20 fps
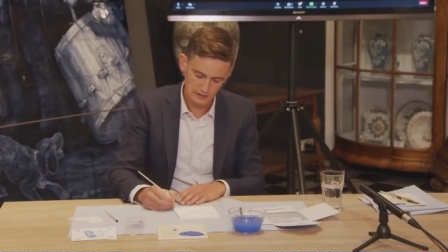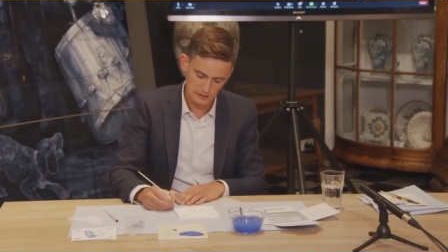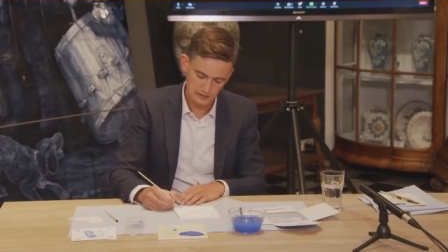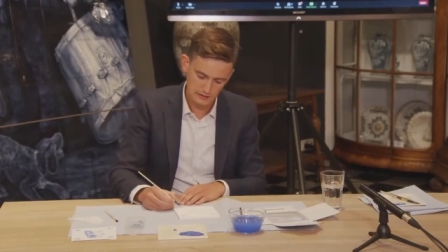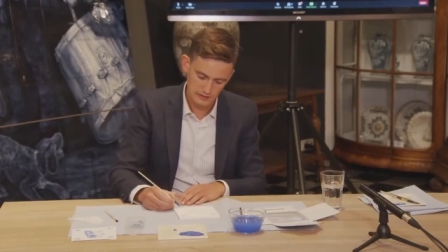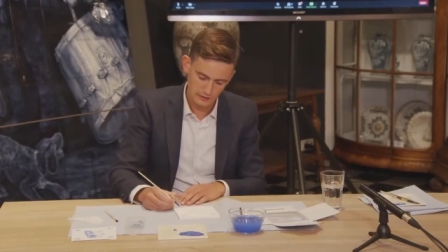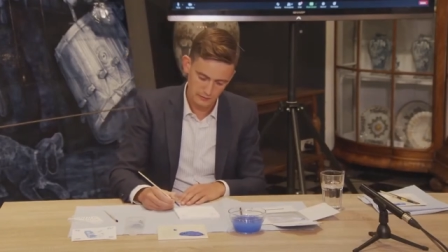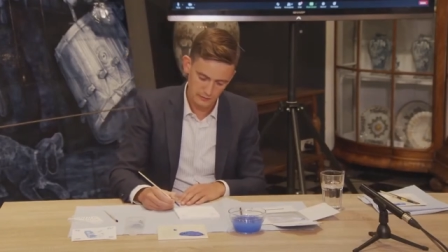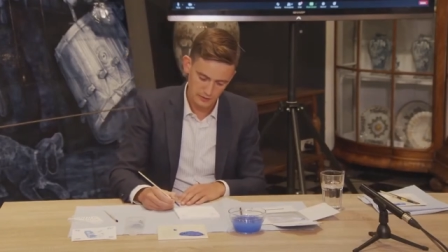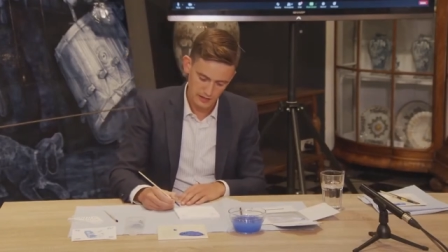
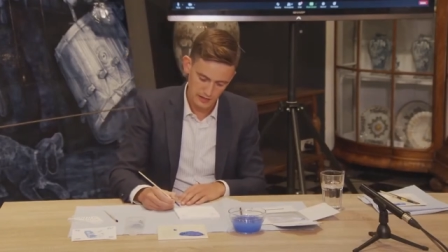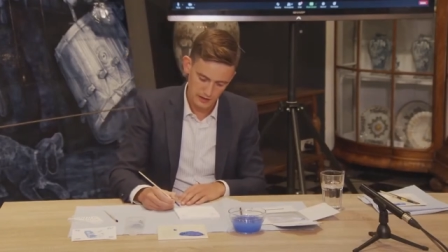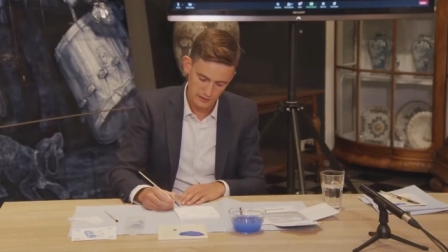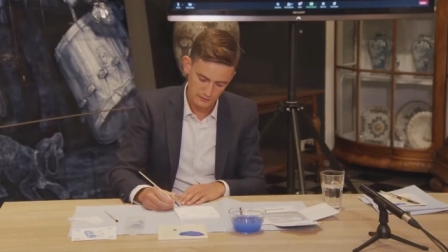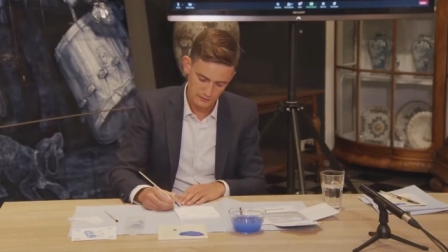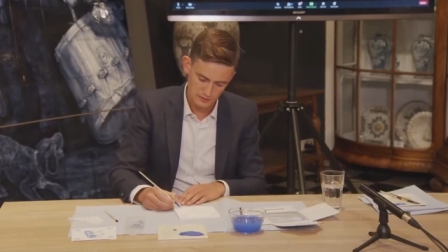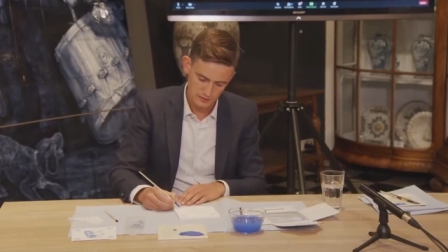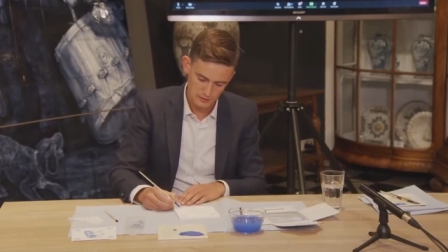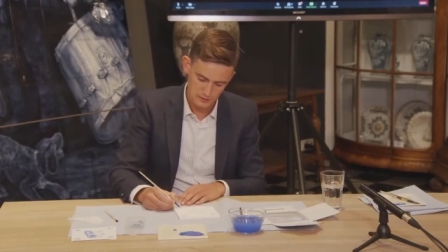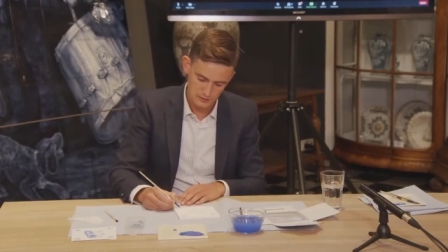that we
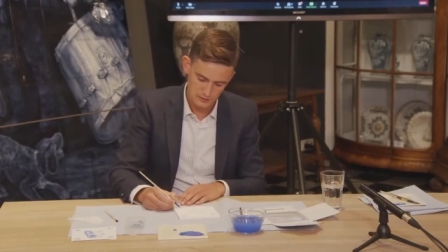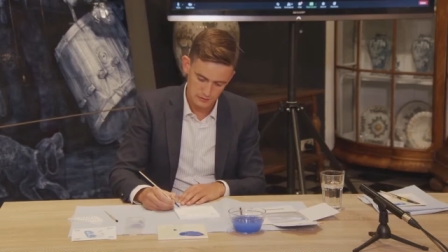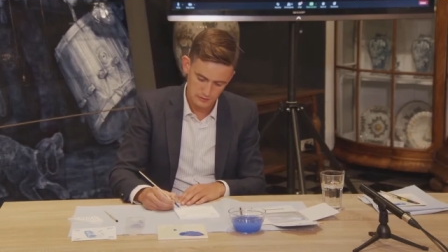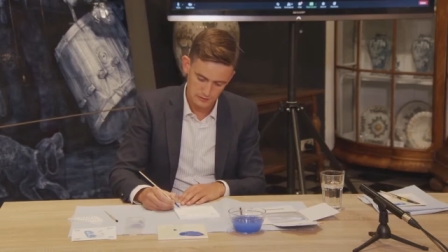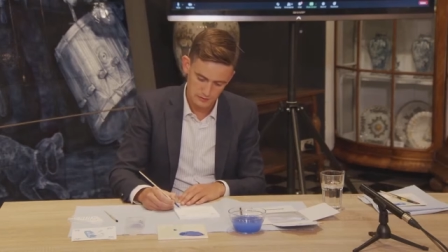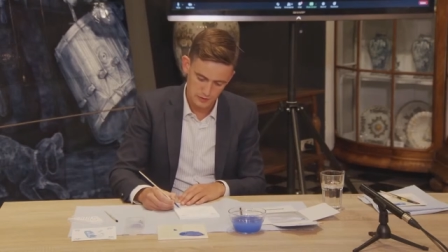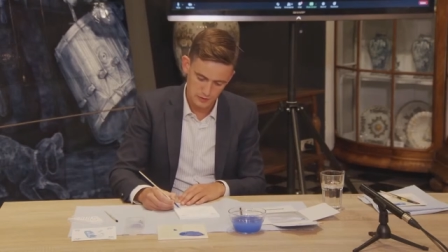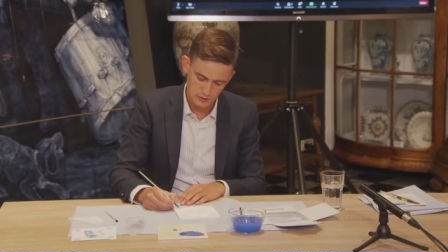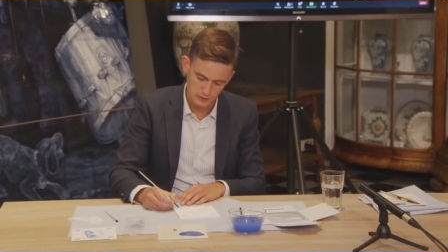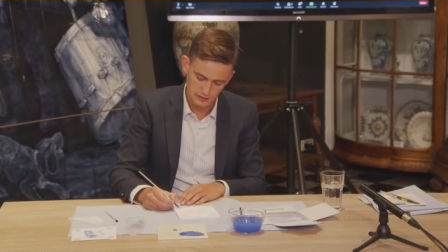have. There's also
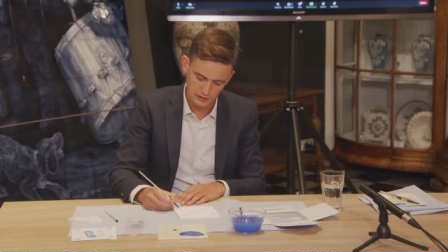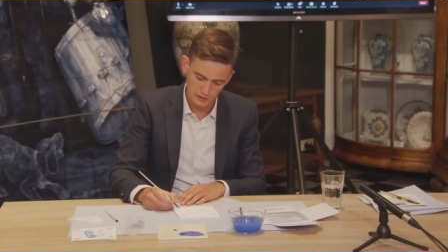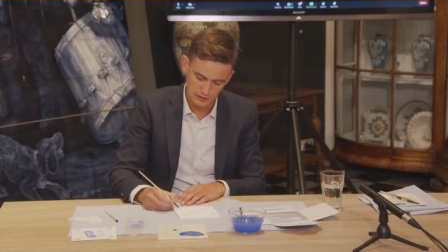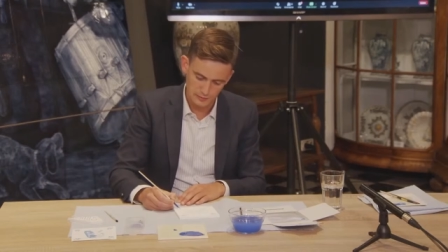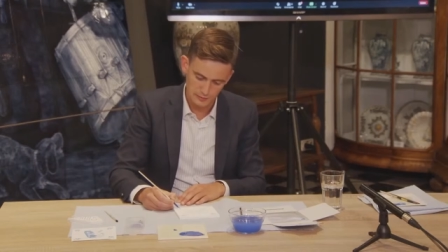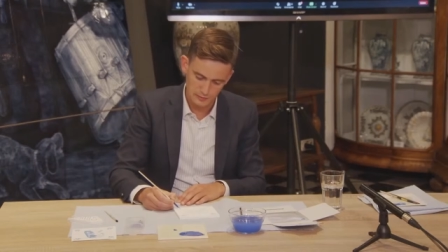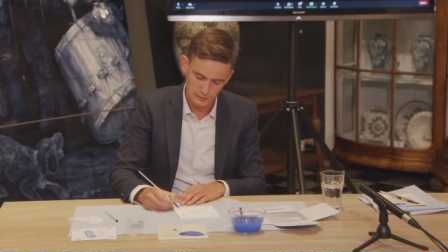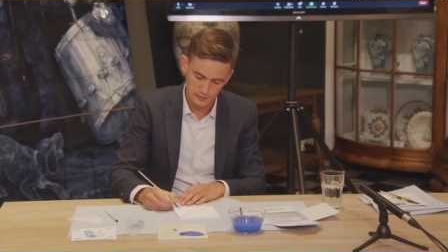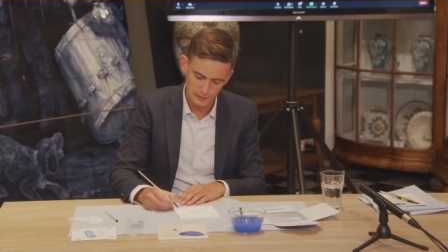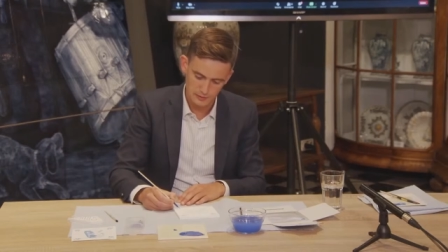a
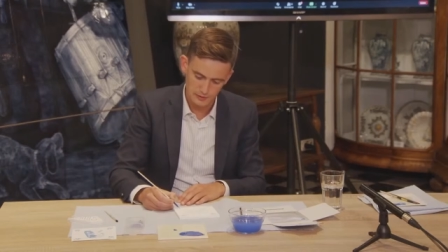tulip,